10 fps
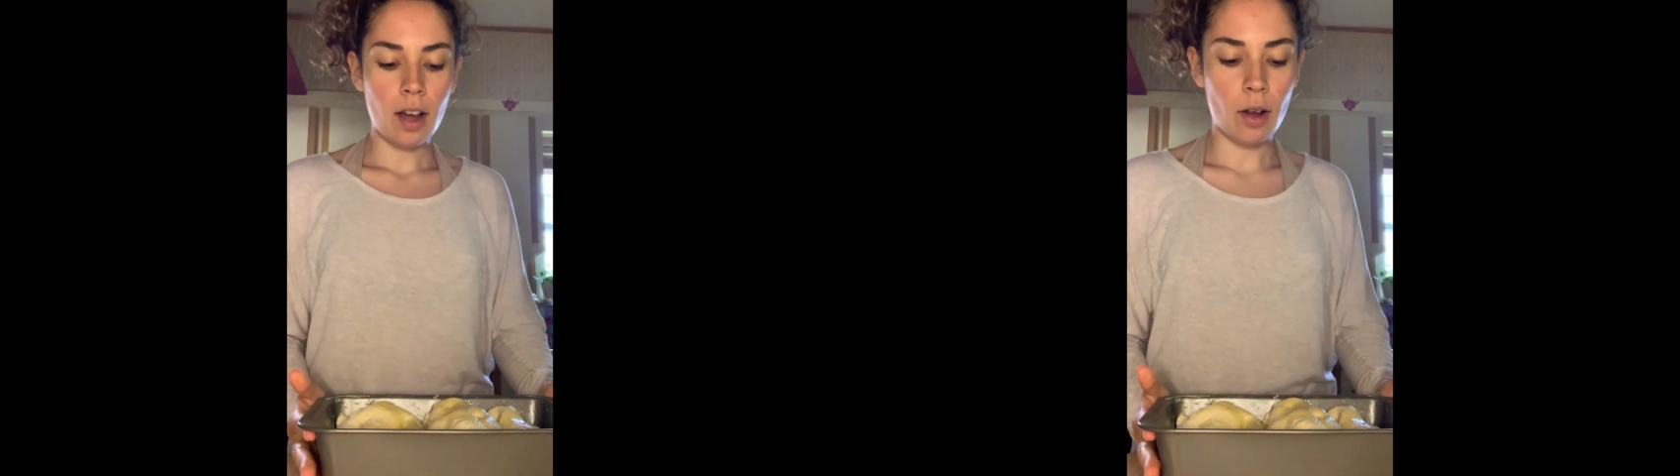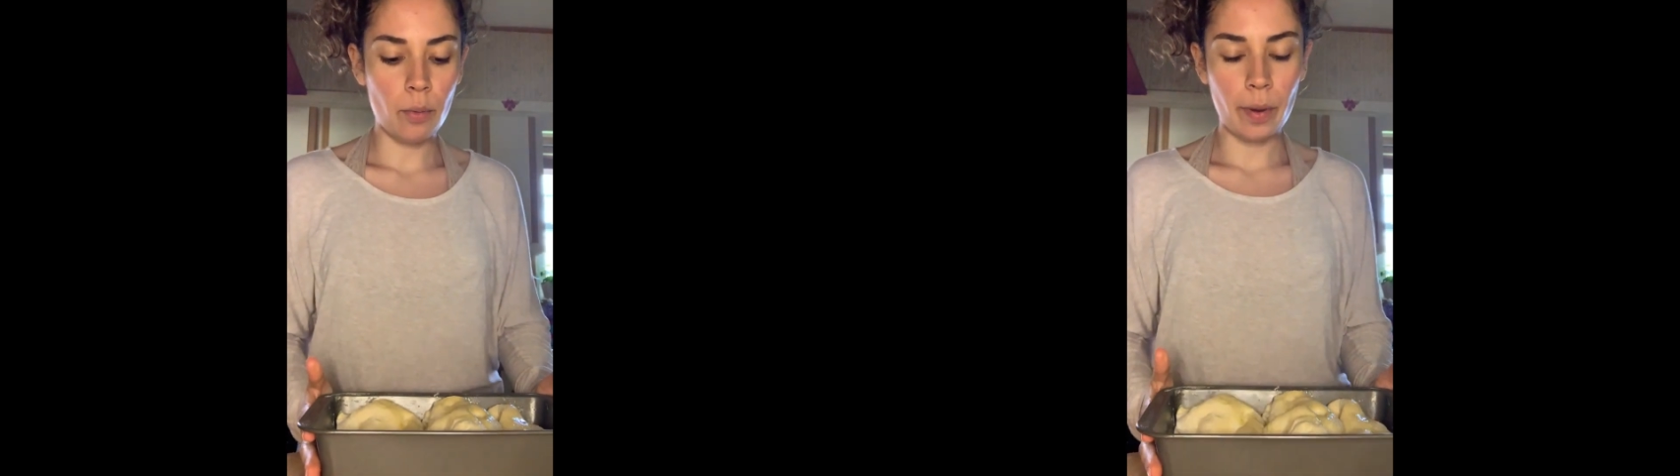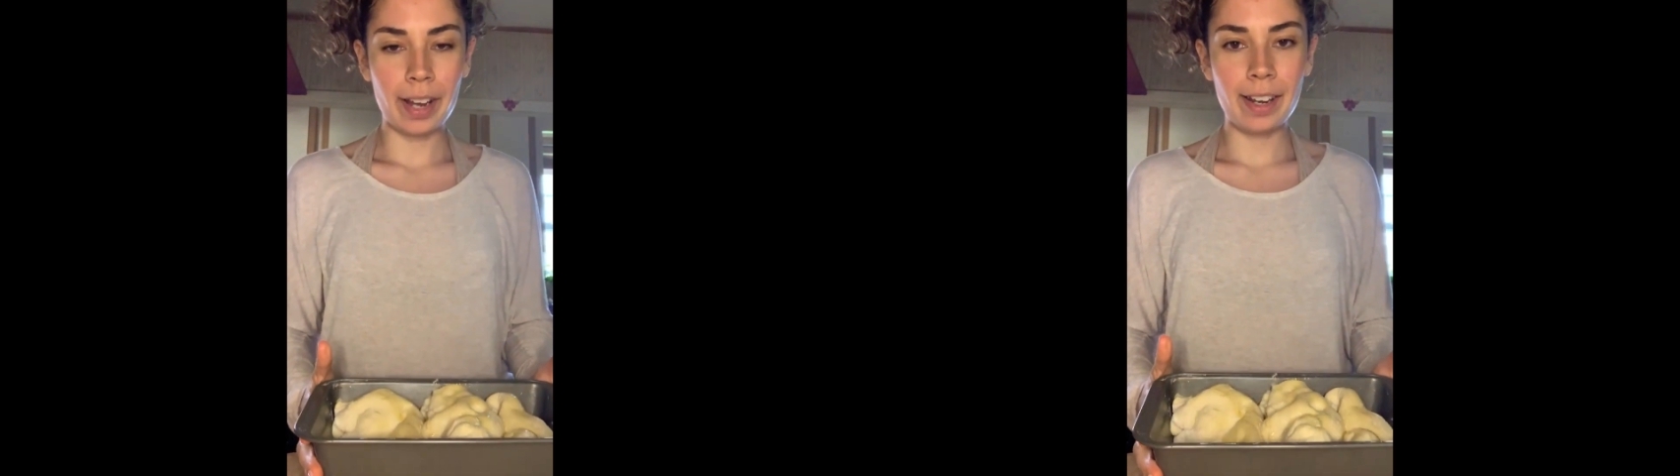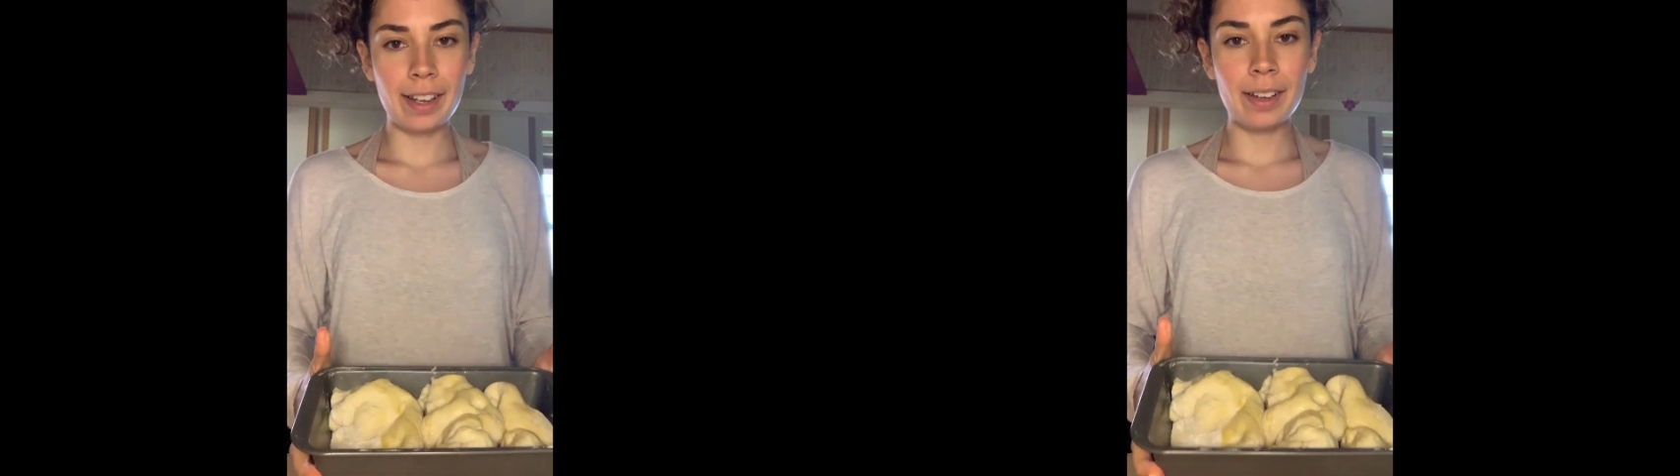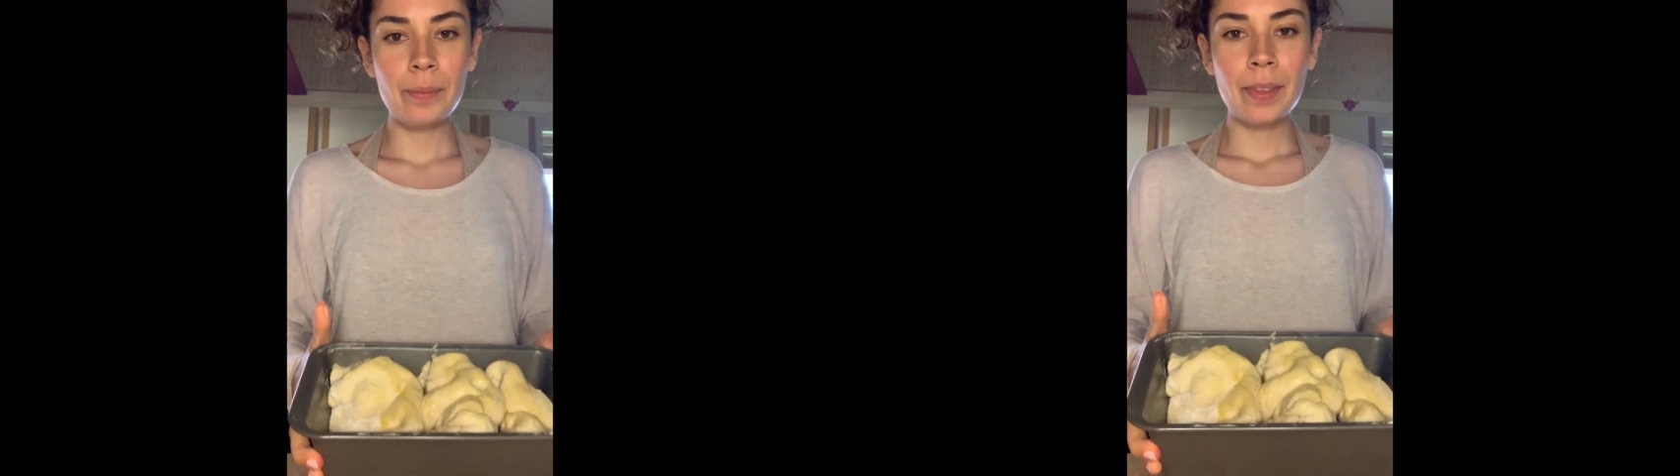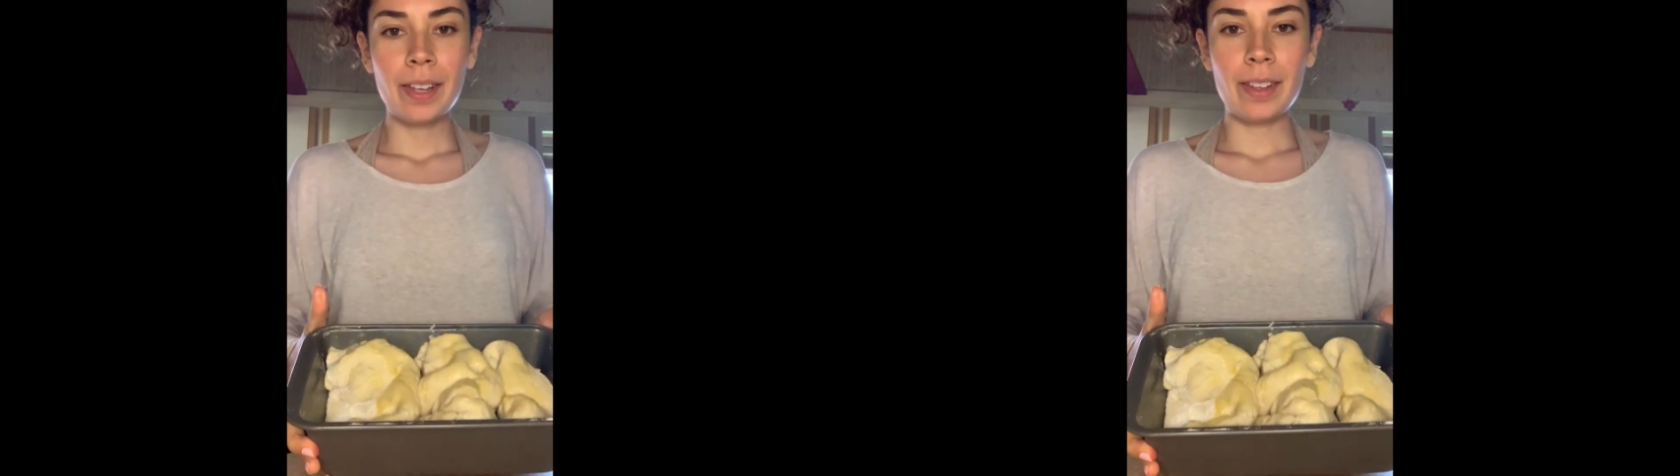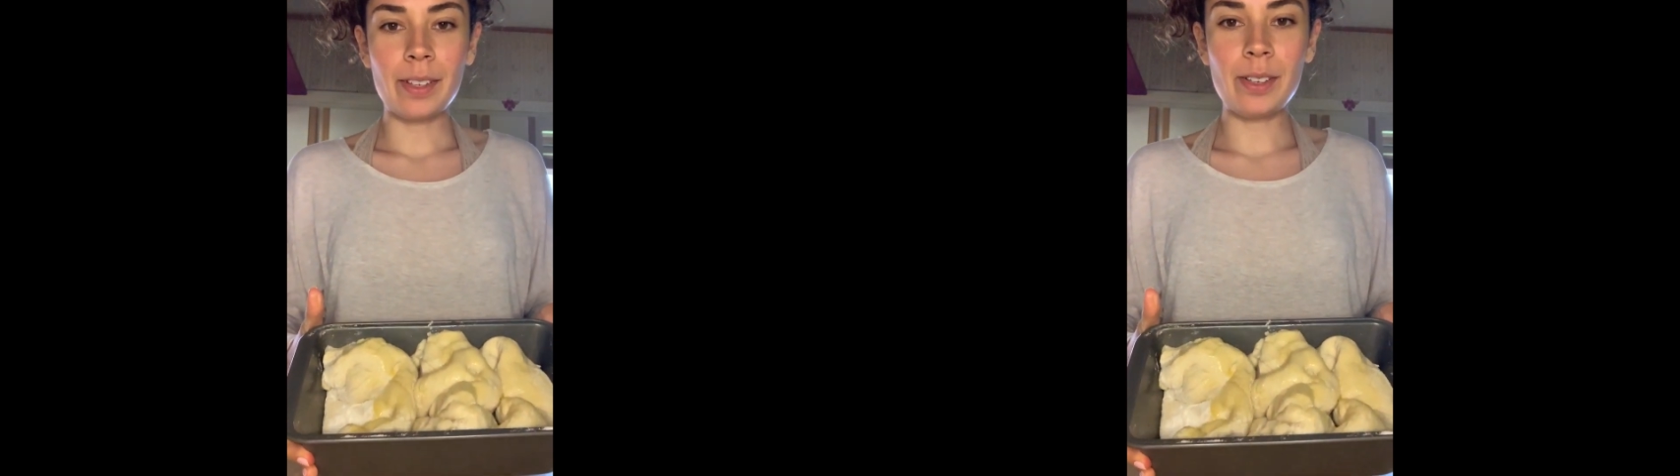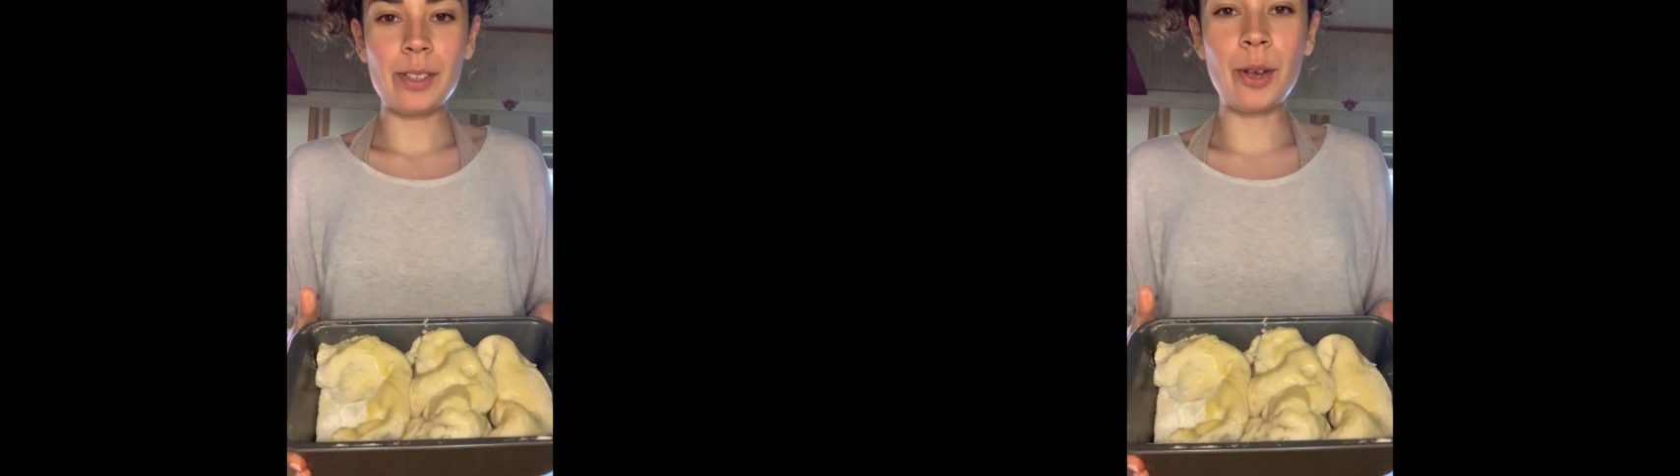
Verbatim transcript: uh, waiting, this is